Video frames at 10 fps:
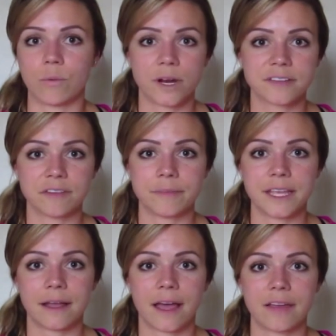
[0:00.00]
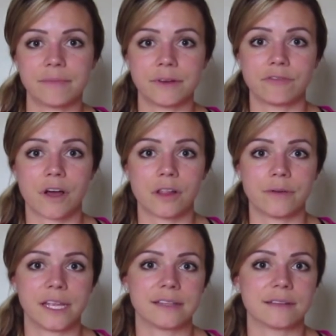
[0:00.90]
It works for me. I've been
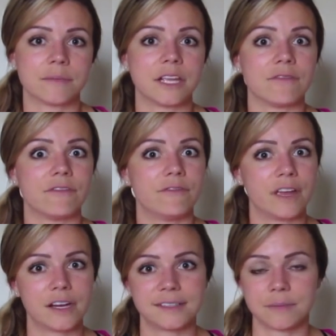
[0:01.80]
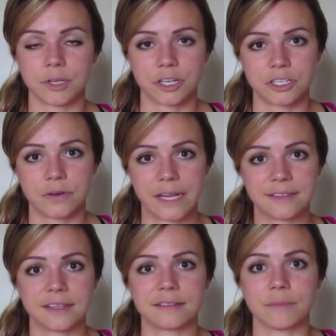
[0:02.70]
following something very similar to
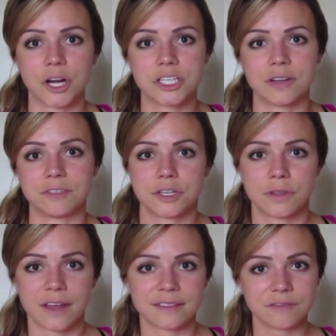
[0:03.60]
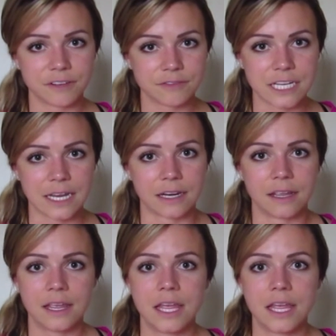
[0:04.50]
it since March of 2015,